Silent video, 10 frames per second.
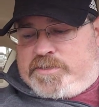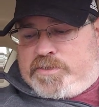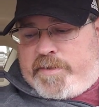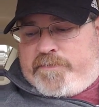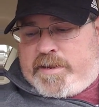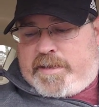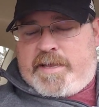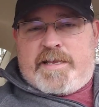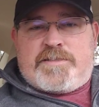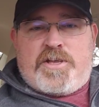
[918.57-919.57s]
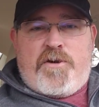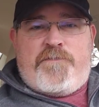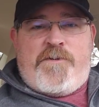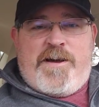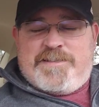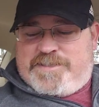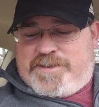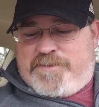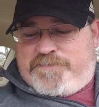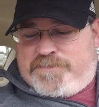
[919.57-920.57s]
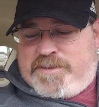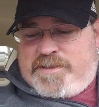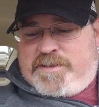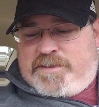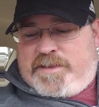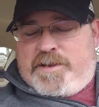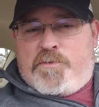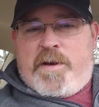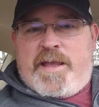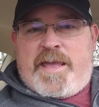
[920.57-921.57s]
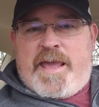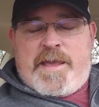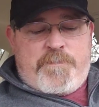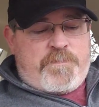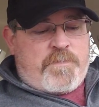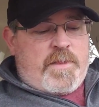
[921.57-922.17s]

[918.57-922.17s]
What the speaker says: so every night he has to go find stuff any way he can.